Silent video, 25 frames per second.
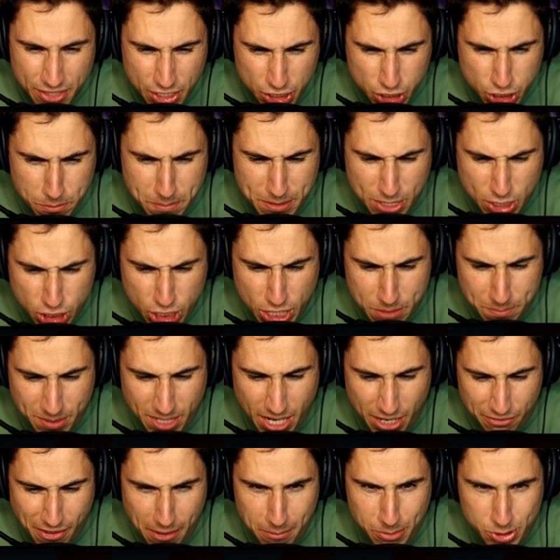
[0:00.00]
This should be cheap
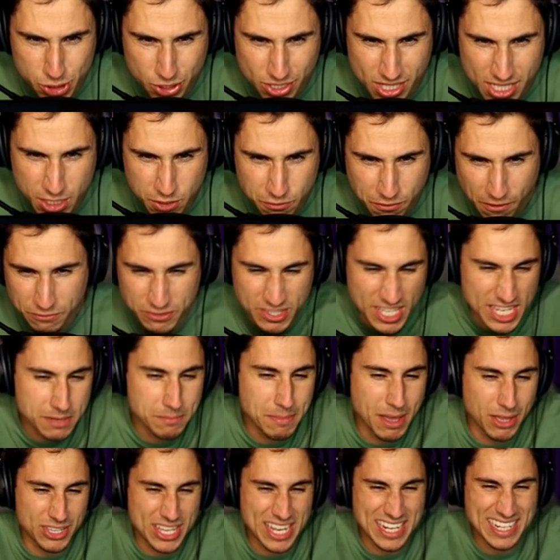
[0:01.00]
enough. How much are these? 15
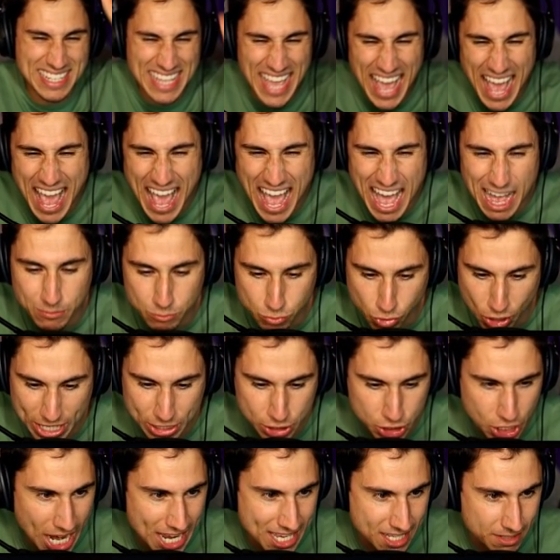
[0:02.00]
million? Yeah, I'm
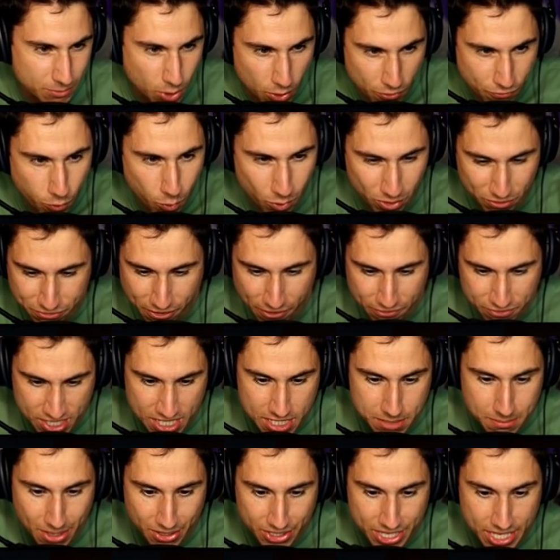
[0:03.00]
rich. I could afford
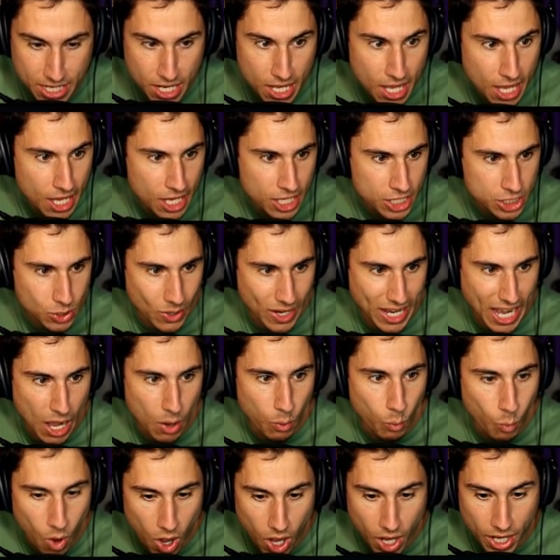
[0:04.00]
15 million. So I
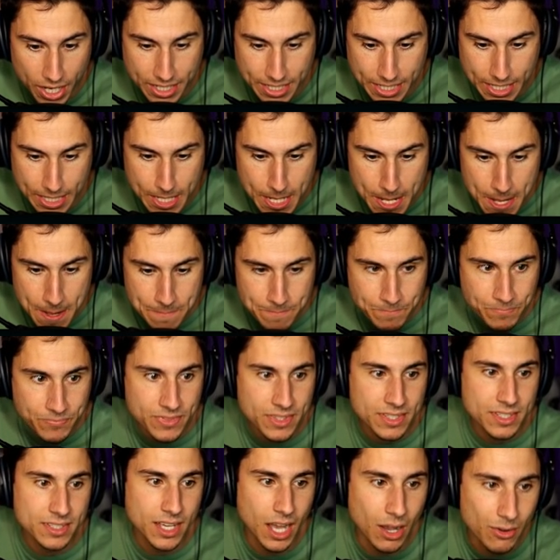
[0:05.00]
got one,
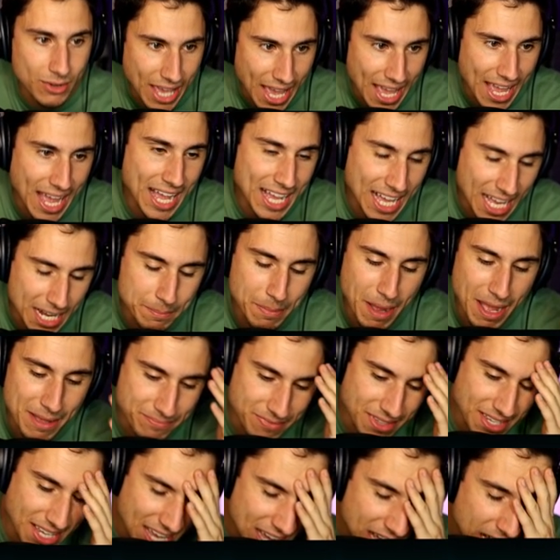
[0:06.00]
Okay, I gotta buy,
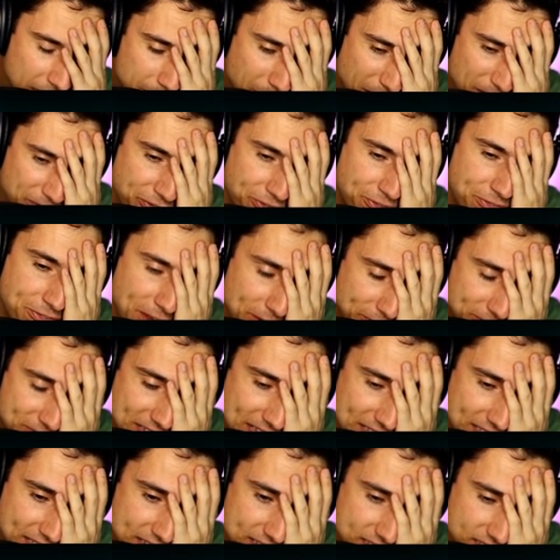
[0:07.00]
I gotta buy
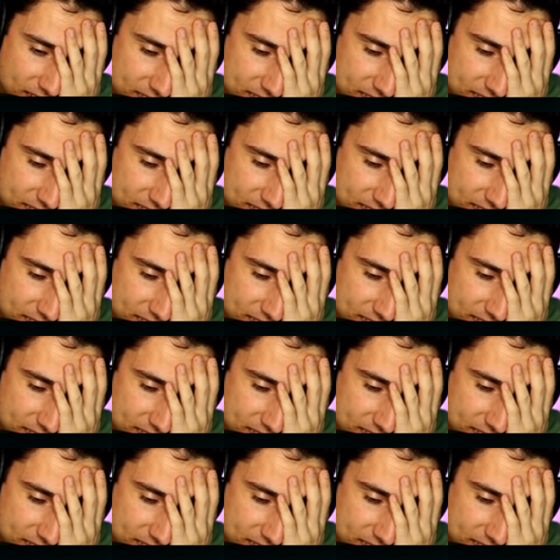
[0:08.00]
50 of these.